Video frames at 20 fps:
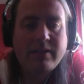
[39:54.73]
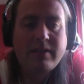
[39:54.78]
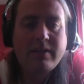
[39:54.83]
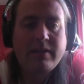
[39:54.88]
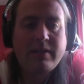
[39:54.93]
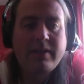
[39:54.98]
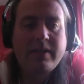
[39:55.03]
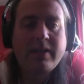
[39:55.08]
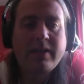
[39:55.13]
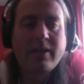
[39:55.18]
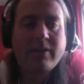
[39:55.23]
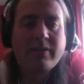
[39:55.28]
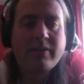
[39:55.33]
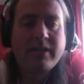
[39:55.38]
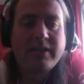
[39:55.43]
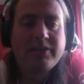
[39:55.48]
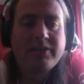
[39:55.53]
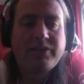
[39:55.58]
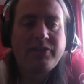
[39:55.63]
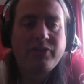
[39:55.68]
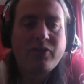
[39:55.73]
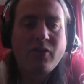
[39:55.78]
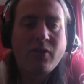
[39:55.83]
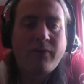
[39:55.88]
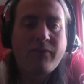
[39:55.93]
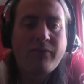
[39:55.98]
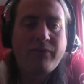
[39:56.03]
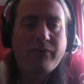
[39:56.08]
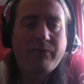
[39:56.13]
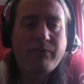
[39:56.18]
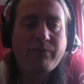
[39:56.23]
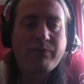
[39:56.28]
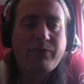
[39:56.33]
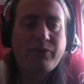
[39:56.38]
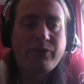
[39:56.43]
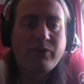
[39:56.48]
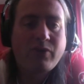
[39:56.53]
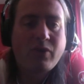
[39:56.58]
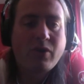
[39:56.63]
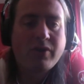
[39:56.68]
Yeah. Okay. So
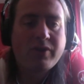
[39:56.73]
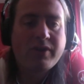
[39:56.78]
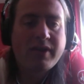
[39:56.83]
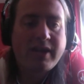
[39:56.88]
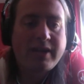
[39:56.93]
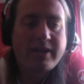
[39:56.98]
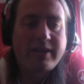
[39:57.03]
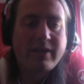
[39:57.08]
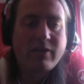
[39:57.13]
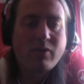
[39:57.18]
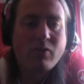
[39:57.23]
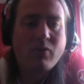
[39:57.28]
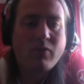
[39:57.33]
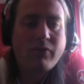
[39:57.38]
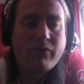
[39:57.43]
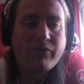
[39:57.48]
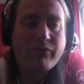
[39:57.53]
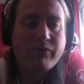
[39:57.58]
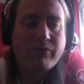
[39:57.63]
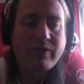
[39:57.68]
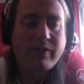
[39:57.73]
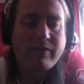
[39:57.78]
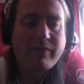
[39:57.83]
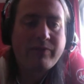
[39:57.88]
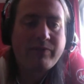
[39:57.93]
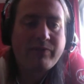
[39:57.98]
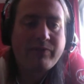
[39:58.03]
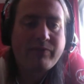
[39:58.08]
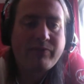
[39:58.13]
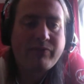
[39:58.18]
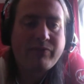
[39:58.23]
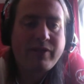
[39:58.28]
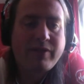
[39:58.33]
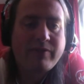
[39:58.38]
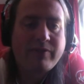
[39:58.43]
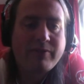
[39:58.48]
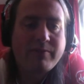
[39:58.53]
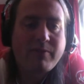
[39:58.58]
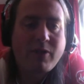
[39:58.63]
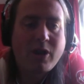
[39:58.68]
now now 3
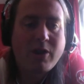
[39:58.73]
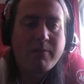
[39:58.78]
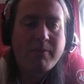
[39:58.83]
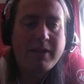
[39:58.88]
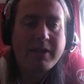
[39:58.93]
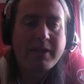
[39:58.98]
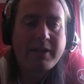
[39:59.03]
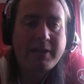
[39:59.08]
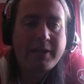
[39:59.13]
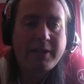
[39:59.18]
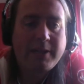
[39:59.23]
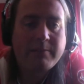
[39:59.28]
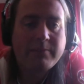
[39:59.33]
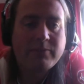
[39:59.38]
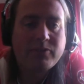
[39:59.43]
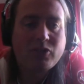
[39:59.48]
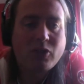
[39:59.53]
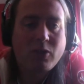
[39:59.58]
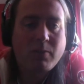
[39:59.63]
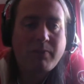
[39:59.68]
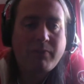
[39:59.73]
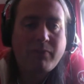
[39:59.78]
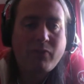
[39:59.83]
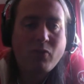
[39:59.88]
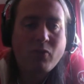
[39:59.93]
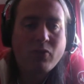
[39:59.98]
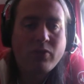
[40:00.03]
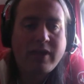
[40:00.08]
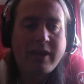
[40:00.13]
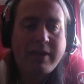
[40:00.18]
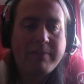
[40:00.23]
of them are making up the top 4 there,